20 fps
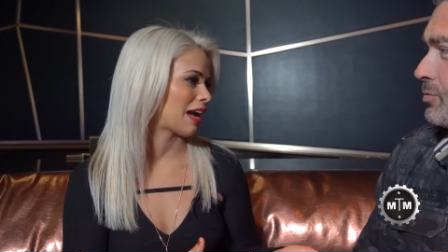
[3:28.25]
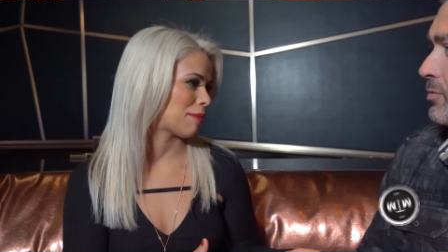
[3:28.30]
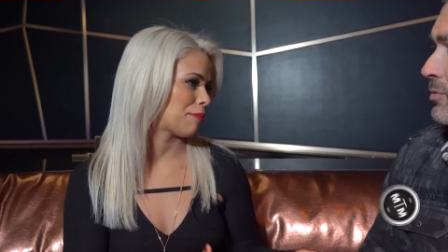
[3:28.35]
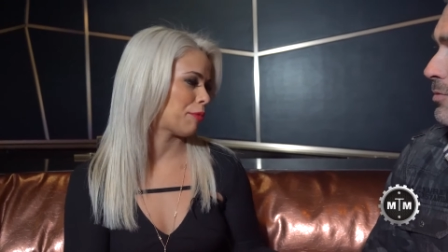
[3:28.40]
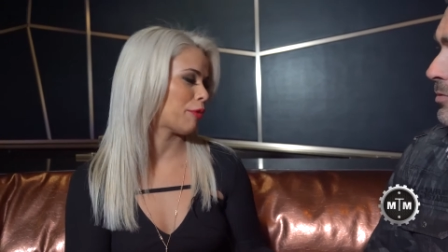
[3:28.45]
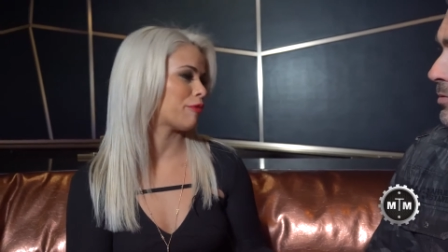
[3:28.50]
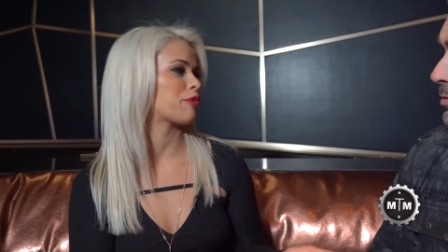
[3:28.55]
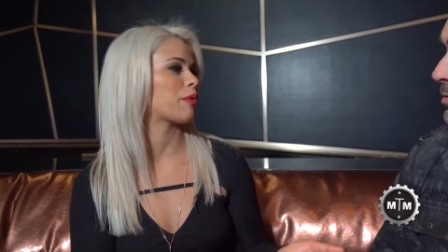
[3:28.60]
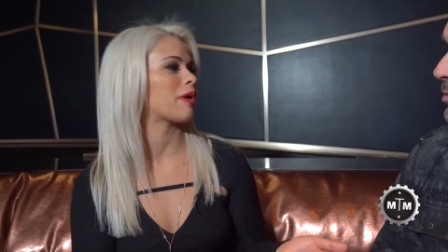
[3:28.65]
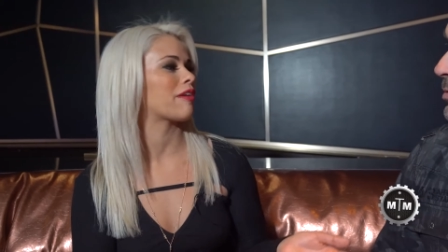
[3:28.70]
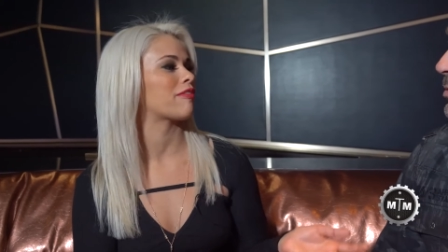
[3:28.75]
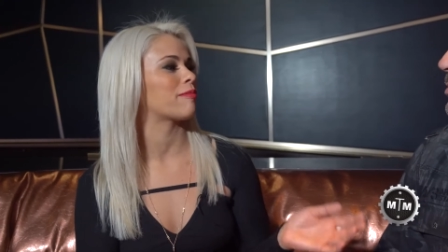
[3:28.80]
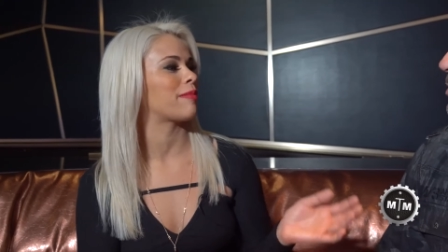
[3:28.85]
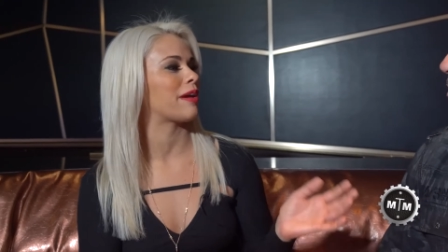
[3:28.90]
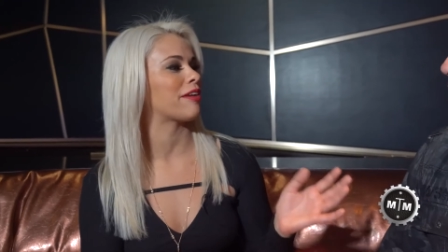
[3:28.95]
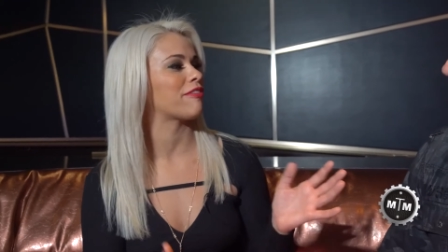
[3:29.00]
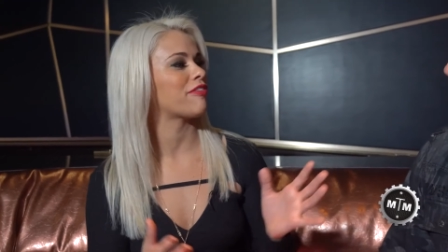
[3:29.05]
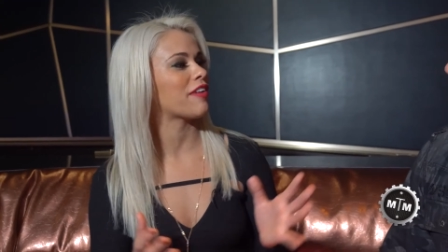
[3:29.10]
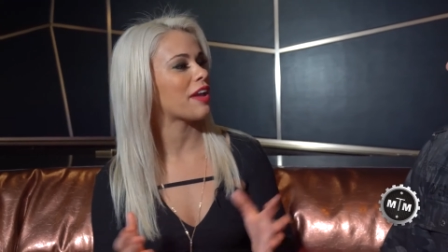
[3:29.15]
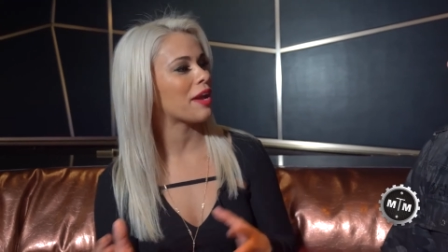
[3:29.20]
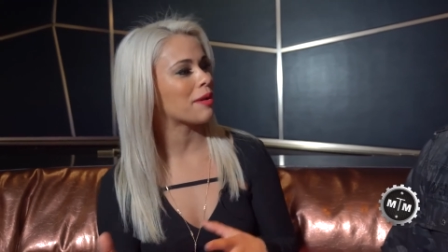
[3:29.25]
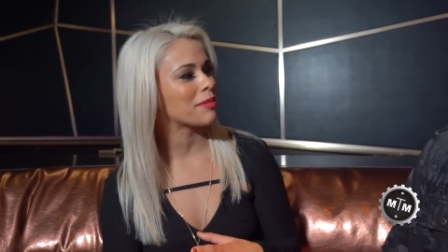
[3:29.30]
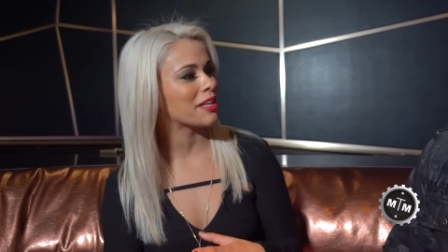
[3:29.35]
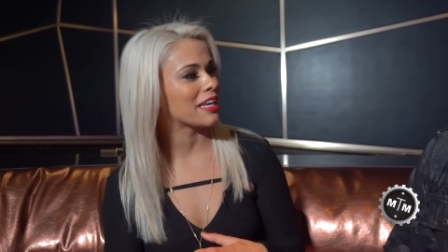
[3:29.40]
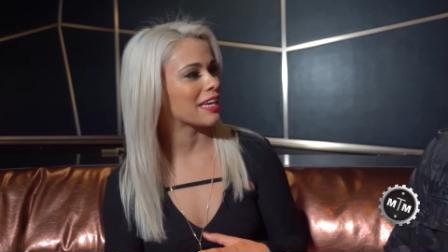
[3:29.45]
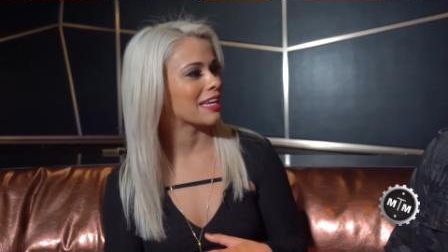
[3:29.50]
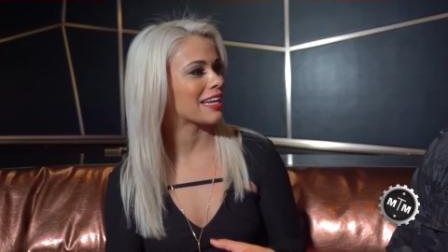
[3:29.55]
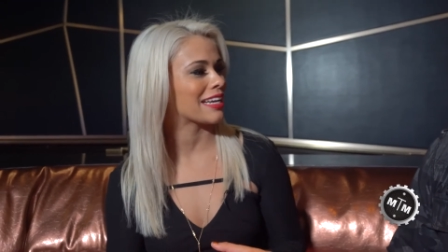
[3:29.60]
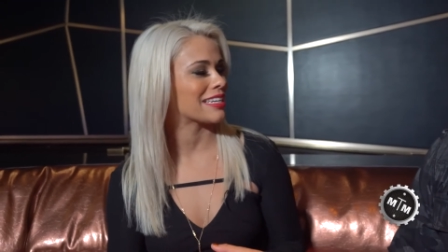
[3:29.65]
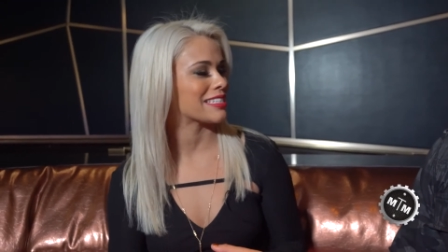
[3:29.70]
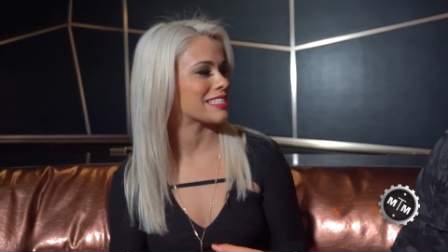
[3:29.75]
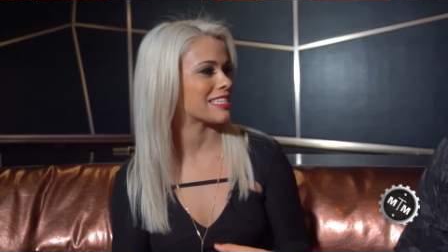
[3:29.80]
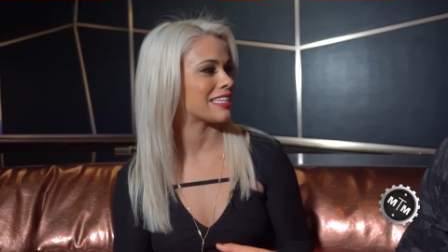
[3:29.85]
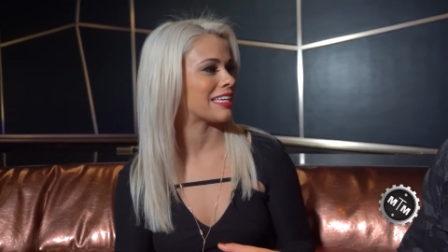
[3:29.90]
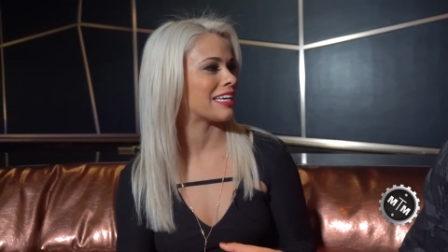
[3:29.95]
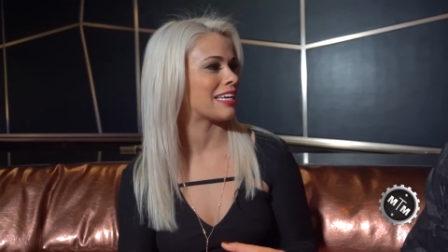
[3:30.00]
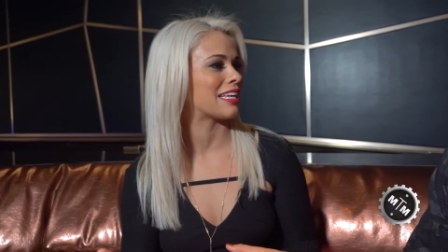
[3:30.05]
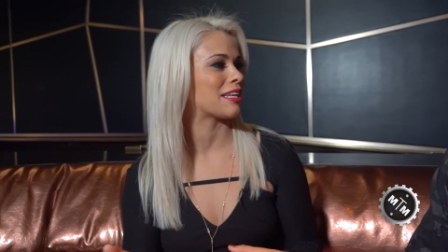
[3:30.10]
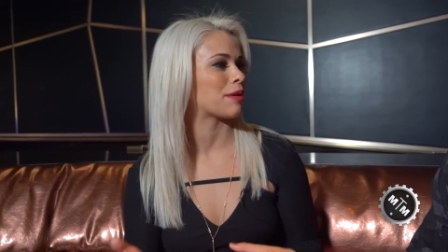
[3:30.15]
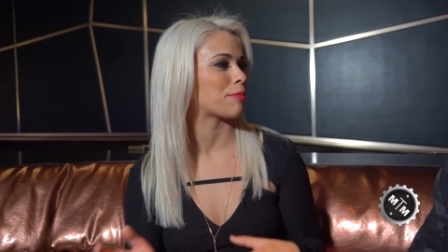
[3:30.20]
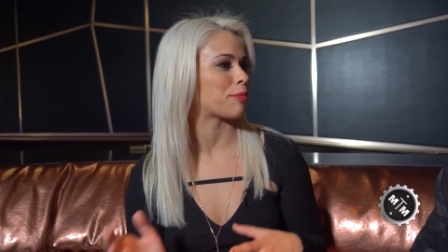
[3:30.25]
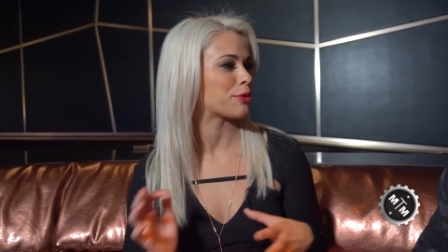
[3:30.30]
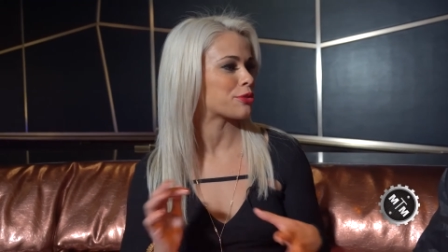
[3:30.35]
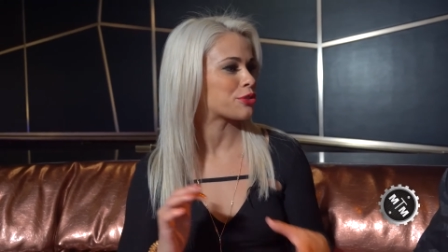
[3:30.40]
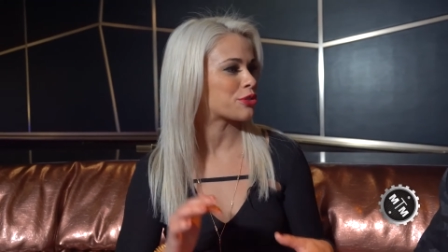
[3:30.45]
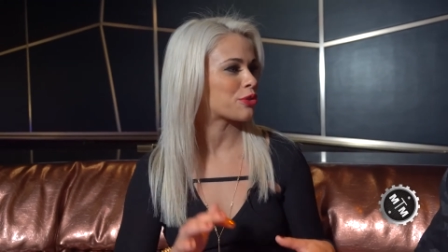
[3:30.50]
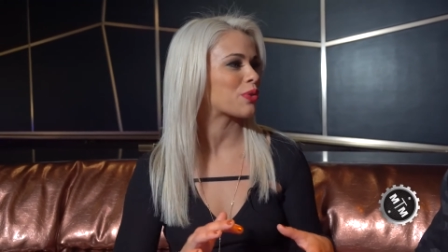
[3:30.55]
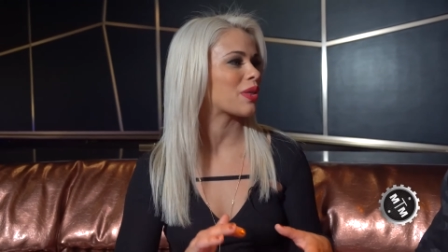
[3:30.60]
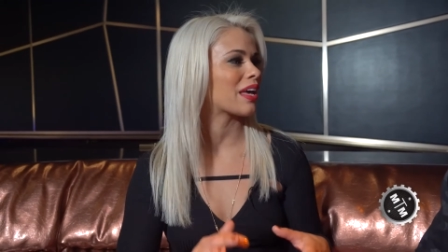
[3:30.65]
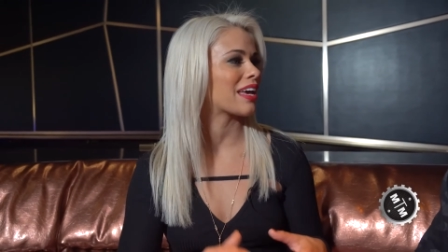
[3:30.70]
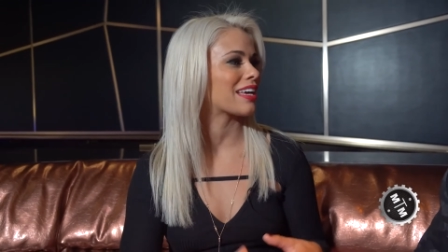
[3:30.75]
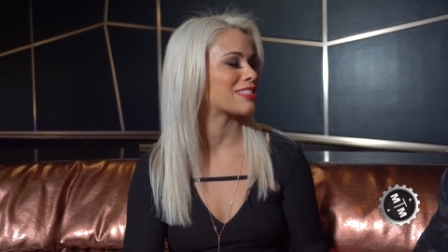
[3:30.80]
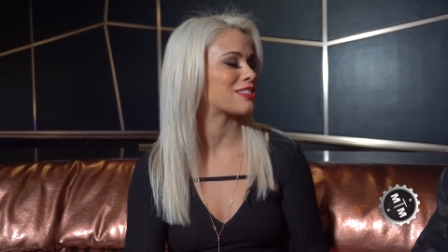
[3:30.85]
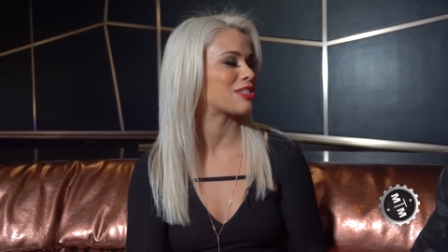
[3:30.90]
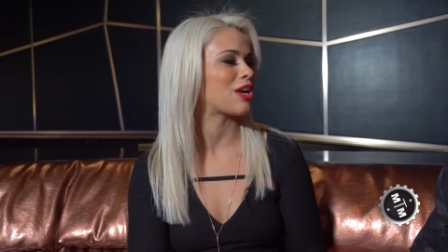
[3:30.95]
I moved away from my family at 18 to pursue this,